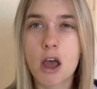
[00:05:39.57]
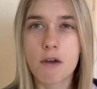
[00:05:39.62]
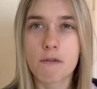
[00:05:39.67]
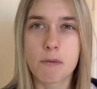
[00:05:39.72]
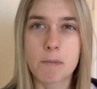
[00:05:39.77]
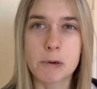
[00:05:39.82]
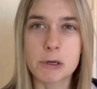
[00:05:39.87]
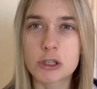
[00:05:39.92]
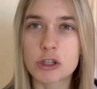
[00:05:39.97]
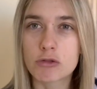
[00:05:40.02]

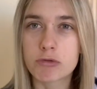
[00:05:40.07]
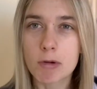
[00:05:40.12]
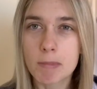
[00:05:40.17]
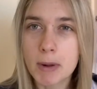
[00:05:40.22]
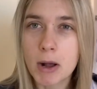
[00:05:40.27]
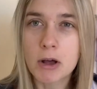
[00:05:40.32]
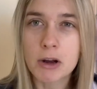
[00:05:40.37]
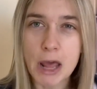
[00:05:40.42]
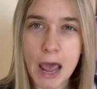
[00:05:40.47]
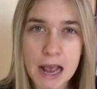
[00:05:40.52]
Fabrizio
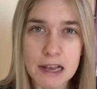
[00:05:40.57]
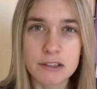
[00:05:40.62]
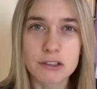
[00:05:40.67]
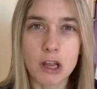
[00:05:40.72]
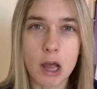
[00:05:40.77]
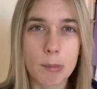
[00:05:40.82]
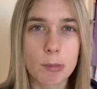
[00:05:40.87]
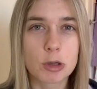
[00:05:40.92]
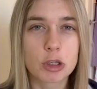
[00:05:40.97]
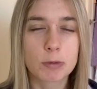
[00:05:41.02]
Romano has
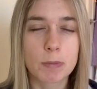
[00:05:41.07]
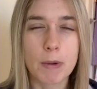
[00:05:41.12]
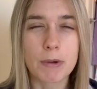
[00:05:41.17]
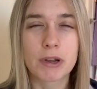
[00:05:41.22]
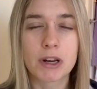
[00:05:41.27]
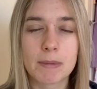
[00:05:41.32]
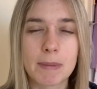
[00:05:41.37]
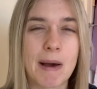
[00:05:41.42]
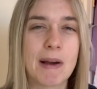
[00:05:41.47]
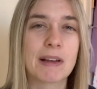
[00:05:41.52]
come and
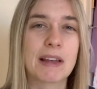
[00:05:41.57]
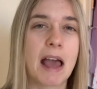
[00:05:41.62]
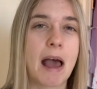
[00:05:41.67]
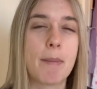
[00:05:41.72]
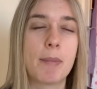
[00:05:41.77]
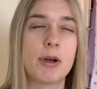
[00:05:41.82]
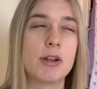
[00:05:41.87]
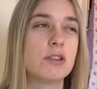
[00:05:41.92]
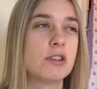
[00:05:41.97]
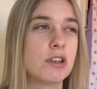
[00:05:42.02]
spoken about
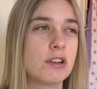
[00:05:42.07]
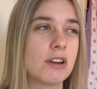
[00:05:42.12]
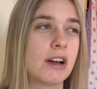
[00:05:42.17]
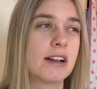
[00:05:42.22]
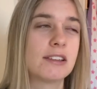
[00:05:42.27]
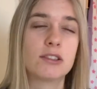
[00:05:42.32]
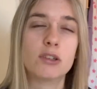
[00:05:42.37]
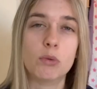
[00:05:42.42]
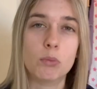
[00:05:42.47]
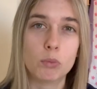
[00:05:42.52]
Gakpo to
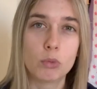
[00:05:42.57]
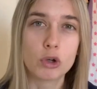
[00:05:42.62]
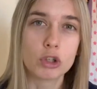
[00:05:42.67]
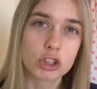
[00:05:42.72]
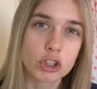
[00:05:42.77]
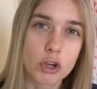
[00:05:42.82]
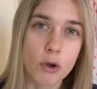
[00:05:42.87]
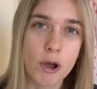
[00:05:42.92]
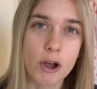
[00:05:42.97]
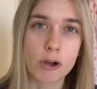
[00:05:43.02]
United and what's
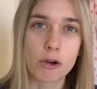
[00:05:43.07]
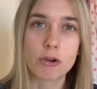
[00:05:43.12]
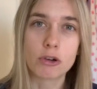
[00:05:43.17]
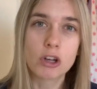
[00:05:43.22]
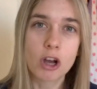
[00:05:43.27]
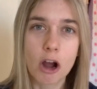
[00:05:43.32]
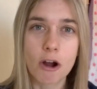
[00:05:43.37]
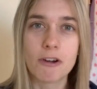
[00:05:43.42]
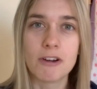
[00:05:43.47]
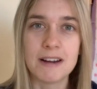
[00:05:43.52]
going on
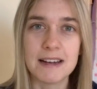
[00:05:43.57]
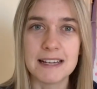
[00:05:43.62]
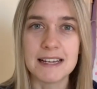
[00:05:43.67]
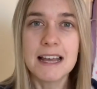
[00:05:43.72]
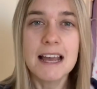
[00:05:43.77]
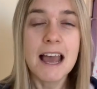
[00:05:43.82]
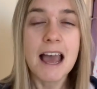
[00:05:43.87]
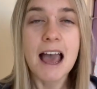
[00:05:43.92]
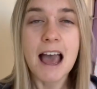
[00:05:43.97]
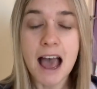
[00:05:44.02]
currently
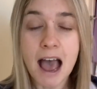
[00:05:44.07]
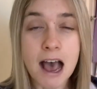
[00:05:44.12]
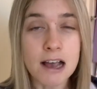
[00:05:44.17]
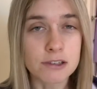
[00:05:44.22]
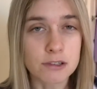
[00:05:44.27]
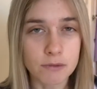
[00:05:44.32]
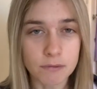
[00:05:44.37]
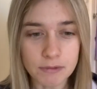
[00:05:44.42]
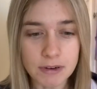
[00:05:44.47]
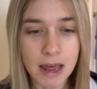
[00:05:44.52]

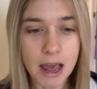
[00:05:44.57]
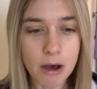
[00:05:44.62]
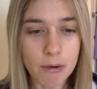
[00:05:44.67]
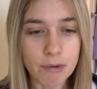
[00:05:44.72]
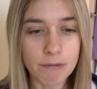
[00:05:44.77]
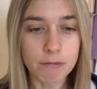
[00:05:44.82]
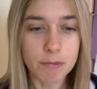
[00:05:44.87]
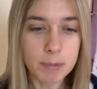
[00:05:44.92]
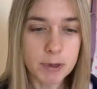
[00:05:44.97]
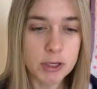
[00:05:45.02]
as of now.
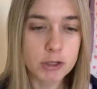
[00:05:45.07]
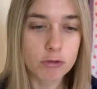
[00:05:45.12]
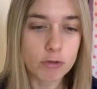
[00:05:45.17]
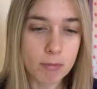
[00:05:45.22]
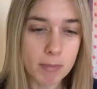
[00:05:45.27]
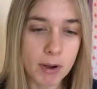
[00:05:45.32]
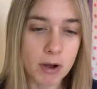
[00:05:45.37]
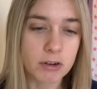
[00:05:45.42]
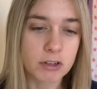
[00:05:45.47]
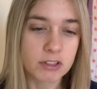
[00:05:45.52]
And Fabrizio
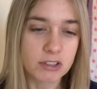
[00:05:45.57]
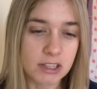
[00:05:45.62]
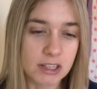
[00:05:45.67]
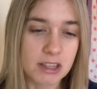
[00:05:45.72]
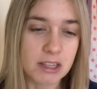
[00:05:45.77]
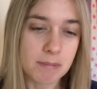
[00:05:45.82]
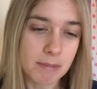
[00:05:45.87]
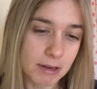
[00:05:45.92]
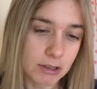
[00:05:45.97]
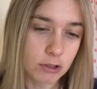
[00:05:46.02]
Romano said
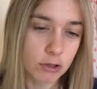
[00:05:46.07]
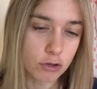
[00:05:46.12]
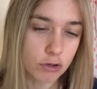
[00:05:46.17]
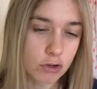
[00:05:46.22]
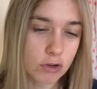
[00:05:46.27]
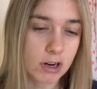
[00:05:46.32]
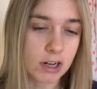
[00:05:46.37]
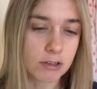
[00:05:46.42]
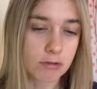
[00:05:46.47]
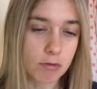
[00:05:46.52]
that Manchester
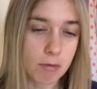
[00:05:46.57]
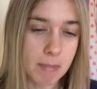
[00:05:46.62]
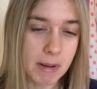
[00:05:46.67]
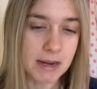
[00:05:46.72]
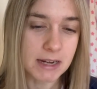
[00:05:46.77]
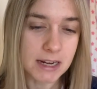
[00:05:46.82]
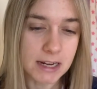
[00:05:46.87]
United remain